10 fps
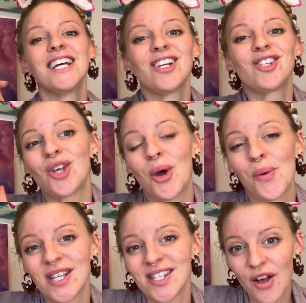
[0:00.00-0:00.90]
So
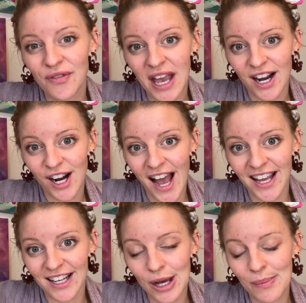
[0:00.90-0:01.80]
self-care
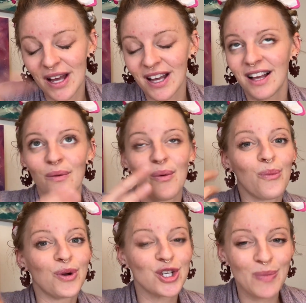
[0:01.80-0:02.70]
item,
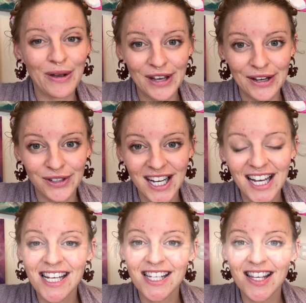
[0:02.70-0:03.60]
which is my favorite,
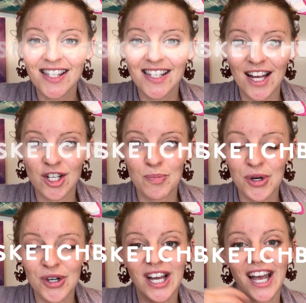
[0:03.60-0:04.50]
is a
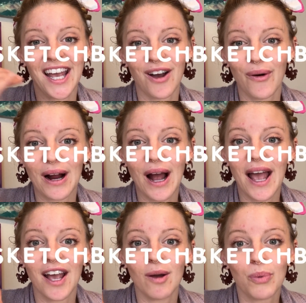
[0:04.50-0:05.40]
sketchbook or
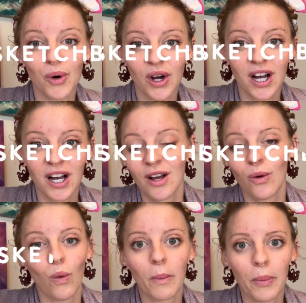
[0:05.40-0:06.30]
a book
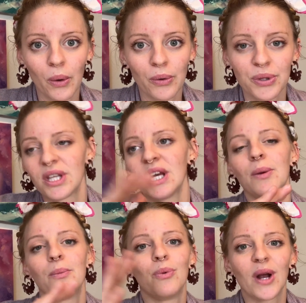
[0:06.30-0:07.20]
or both.
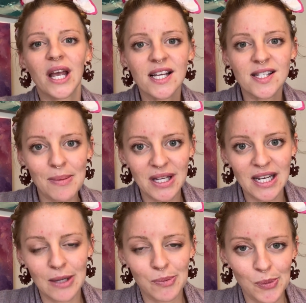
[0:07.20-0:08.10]
Bring something to
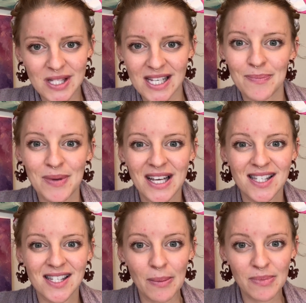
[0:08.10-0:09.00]
keep you busy because
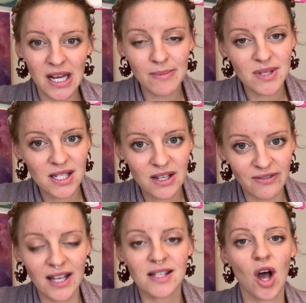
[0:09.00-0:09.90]
sometimes these
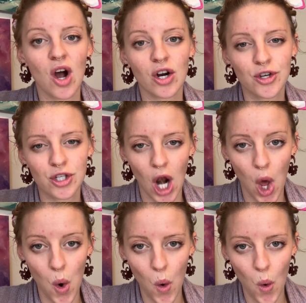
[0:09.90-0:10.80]
events are
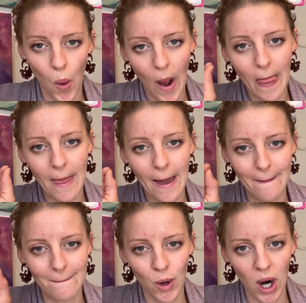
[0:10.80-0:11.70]
slow
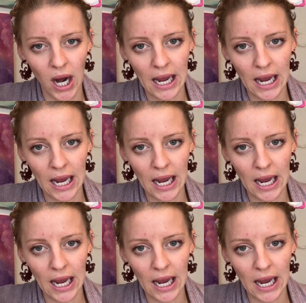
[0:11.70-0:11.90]
and boring.